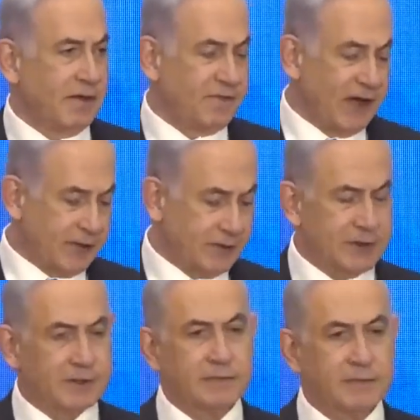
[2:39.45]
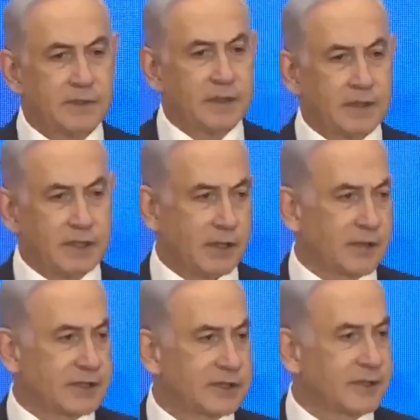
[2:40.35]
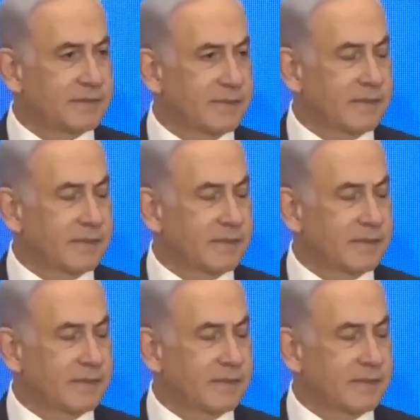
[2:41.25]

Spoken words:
fighters, terrorists.